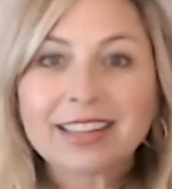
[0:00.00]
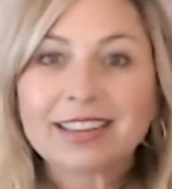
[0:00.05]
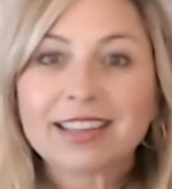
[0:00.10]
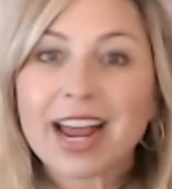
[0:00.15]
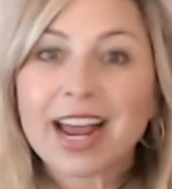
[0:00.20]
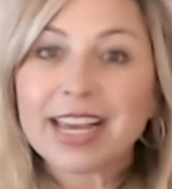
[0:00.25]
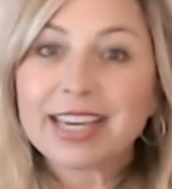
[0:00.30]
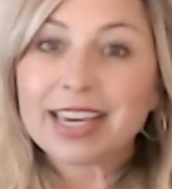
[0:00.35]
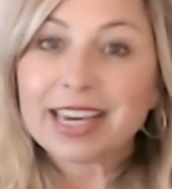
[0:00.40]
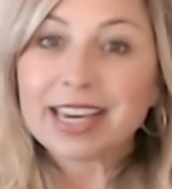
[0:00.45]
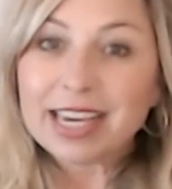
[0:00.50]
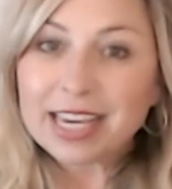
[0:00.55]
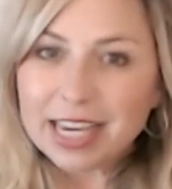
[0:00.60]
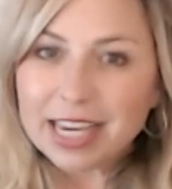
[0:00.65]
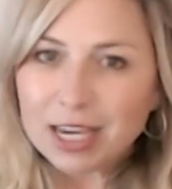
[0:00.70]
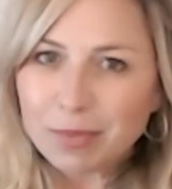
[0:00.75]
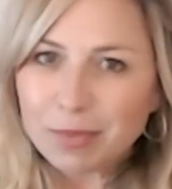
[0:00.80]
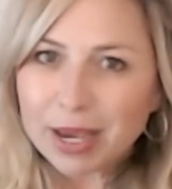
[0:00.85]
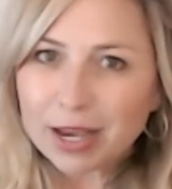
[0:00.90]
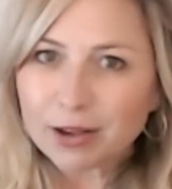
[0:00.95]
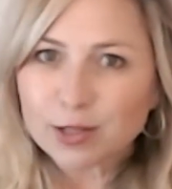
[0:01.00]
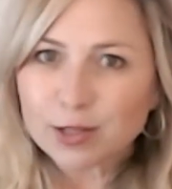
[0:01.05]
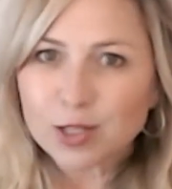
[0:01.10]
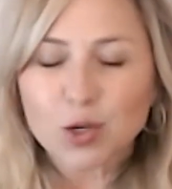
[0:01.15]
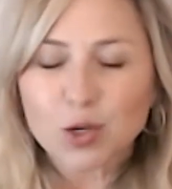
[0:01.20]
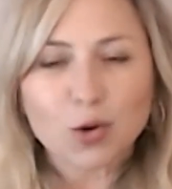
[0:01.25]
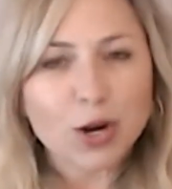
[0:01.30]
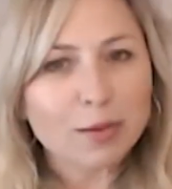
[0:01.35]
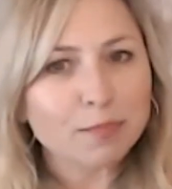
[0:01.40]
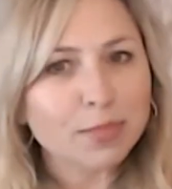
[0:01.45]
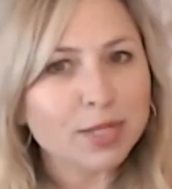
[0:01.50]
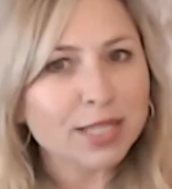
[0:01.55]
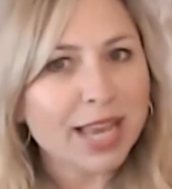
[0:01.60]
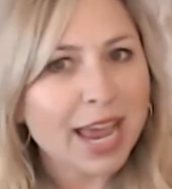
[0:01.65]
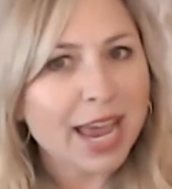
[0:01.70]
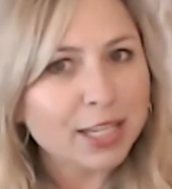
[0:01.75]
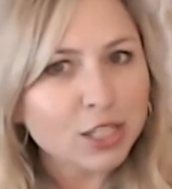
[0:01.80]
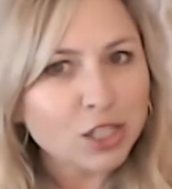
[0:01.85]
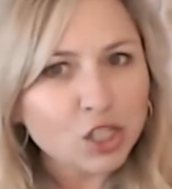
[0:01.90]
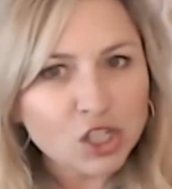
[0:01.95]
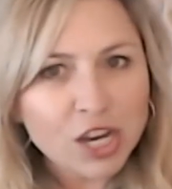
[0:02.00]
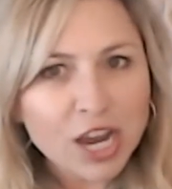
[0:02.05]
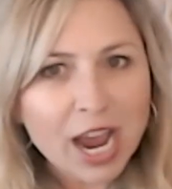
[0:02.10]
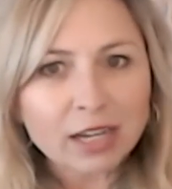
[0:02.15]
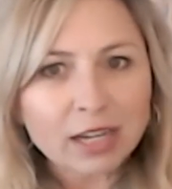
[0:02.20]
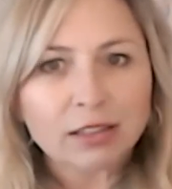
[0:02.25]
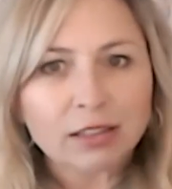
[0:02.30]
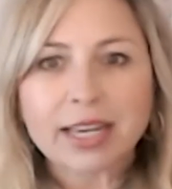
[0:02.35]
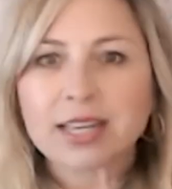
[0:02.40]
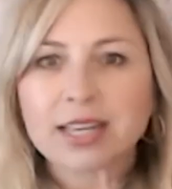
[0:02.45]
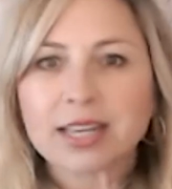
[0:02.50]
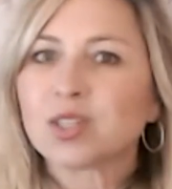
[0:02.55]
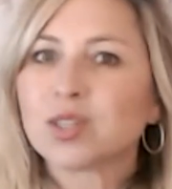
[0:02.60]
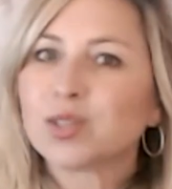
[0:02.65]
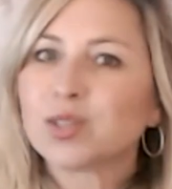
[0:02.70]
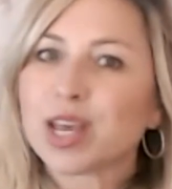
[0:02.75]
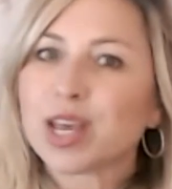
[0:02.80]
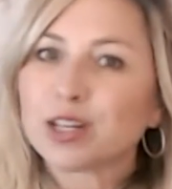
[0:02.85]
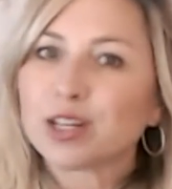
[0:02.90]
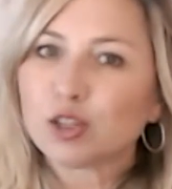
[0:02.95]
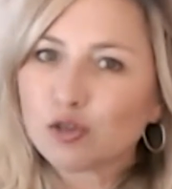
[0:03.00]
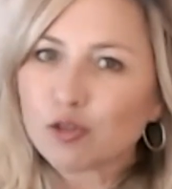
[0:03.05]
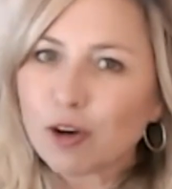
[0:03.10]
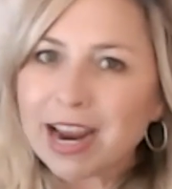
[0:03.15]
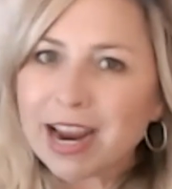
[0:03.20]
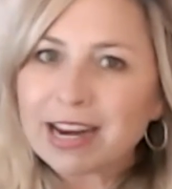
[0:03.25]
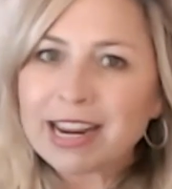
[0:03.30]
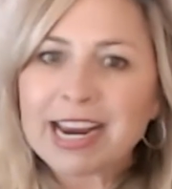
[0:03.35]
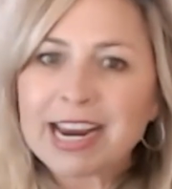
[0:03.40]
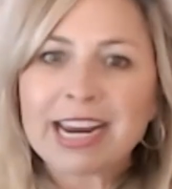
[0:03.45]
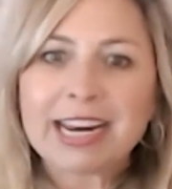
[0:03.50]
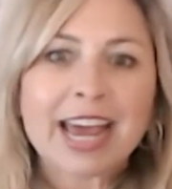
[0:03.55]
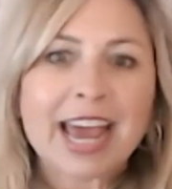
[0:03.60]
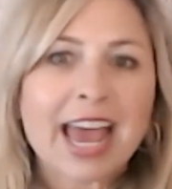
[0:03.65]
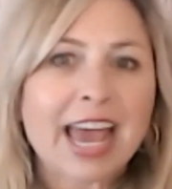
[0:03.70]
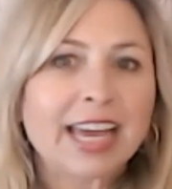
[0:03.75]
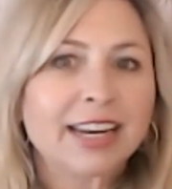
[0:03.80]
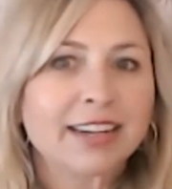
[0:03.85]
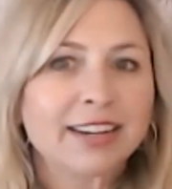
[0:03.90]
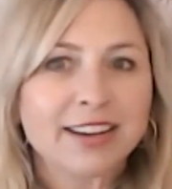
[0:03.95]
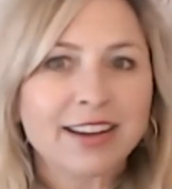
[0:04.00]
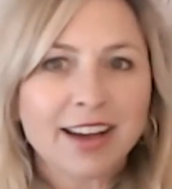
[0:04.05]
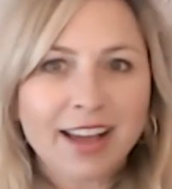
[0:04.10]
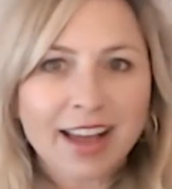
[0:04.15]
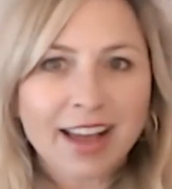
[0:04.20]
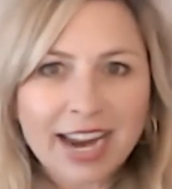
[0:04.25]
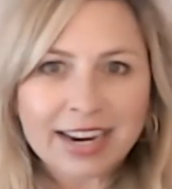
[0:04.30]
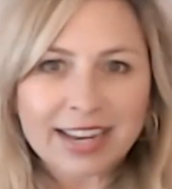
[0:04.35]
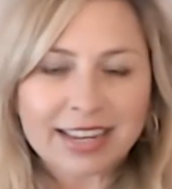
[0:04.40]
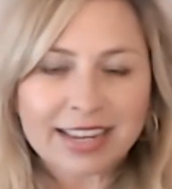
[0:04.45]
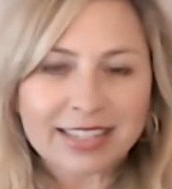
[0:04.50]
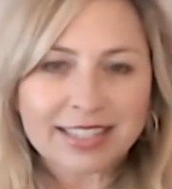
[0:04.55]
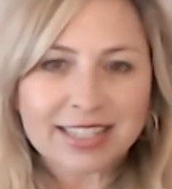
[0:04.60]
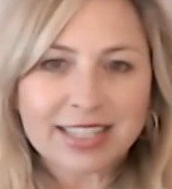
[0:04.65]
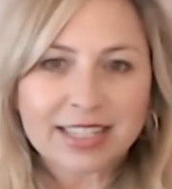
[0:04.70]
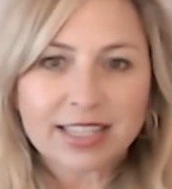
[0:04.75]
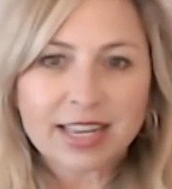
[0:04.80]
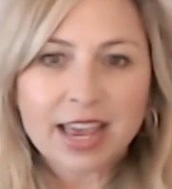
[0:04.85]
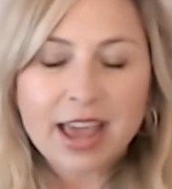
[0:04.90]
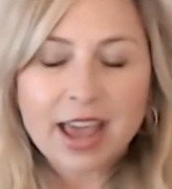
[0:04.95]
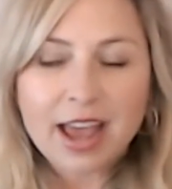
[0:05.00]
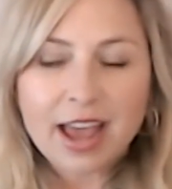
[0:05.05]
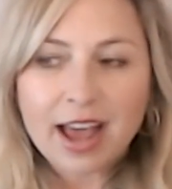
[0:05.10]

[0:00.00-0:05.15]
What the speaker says: like email scripts and checklists and training and guidance.